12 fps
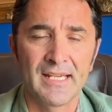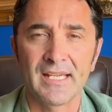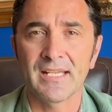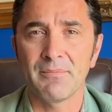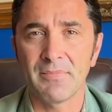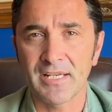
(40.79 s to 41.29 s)

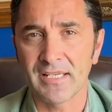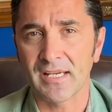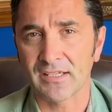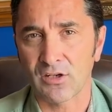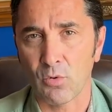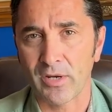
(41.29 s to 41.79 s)
and many
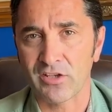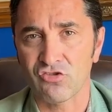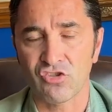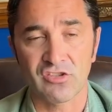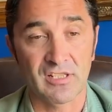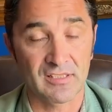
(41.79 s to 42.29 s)
other
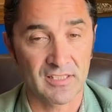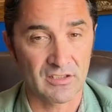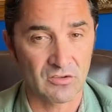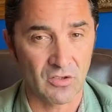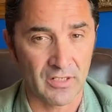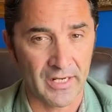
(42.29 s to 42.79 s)
questions that
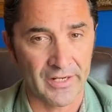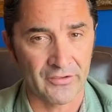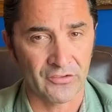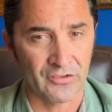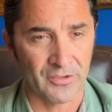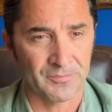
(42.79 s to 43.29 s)
he's going to
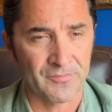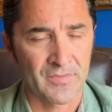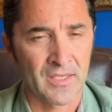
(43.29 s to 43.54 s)
answer.